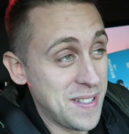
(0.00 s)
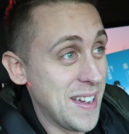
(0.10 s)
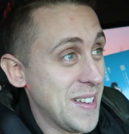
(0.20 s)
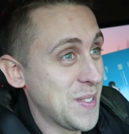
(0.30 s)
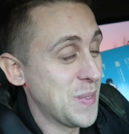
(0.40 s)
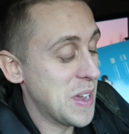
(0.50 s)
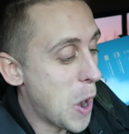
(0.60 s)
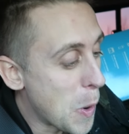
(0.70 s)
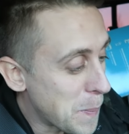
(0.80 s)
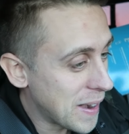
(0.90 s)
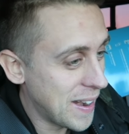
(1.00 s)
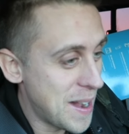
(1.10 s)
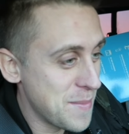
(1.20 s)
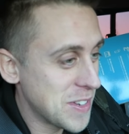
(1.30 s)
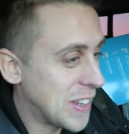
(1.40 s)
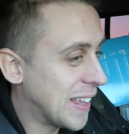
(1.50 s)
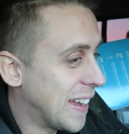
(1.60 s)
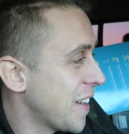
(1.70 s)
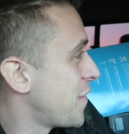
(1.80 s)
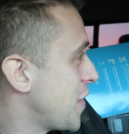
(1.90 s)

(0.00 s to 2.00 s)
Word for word: place. We open it up. There's only like